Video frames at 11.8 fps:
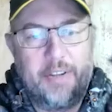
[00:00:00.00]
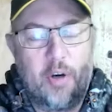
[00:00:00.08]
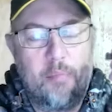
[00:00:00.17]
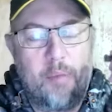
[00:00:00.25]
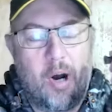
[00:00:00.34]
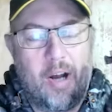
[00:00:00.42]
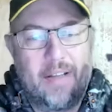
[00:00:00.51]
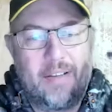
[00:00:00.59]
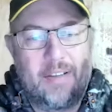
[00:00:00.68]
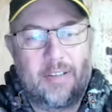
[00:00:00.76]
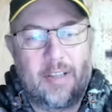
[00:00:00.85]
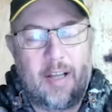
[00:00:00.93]
to go buy it at
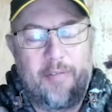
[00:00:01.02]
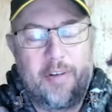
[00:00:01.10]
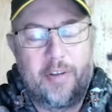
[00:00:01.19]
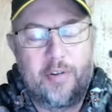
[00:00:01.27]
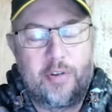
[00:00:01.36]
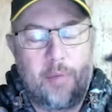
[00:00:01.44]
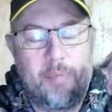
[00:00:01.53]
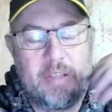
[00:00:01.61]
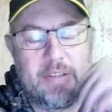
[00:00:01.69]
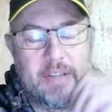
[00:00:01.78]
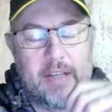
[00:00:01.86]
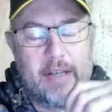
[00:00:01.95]
the South African shop
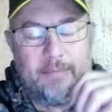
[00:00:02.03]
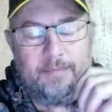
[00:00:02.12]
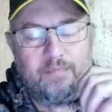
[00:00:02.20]
yesterday.